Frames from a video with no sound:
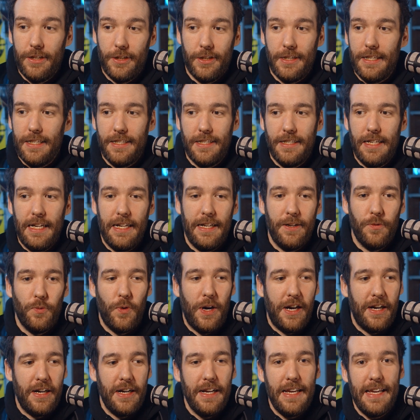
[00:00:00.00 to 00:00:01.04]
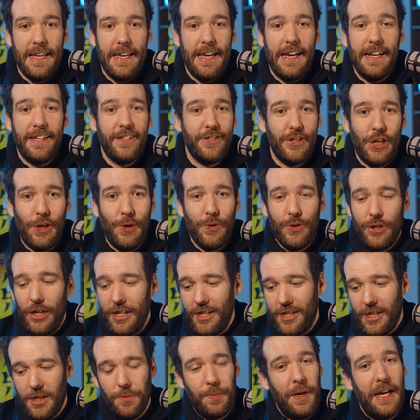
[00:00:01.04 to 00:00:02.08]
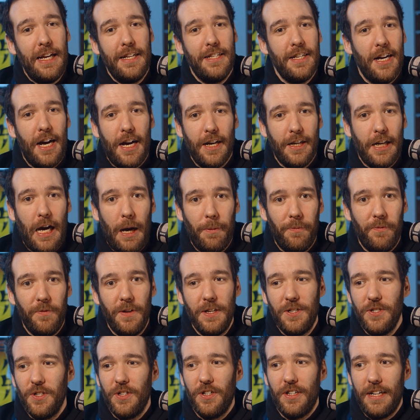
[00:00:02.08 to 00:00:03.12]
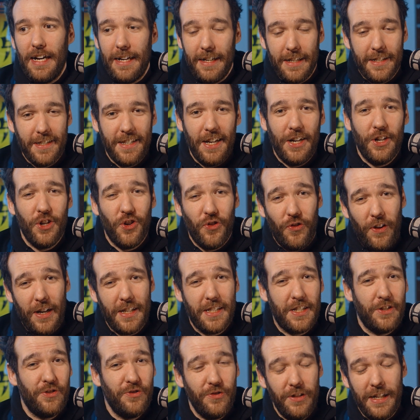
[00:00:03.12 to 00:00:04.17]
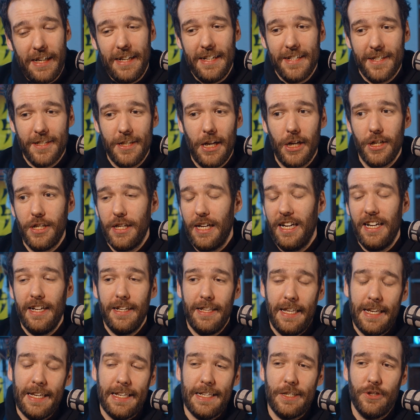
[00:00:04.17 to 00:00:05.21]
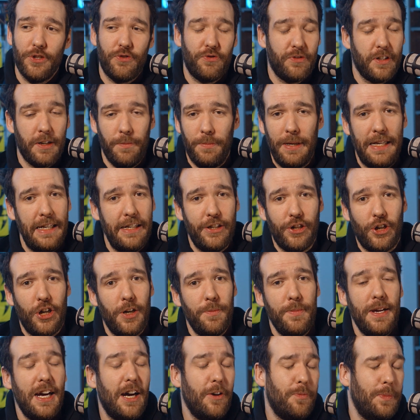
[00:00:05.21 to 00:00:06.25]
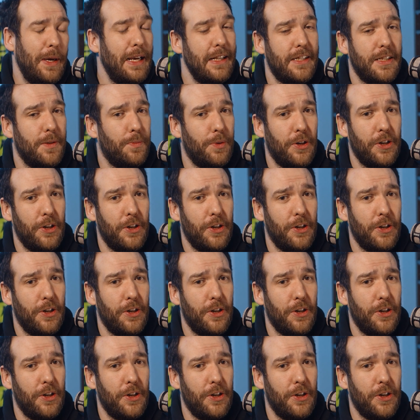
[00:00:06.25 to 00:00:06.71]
there's a scene where he eats 2 slices of pizza on top of each other and the sound effects are really sloshing, and I think it just completely turned me off pizza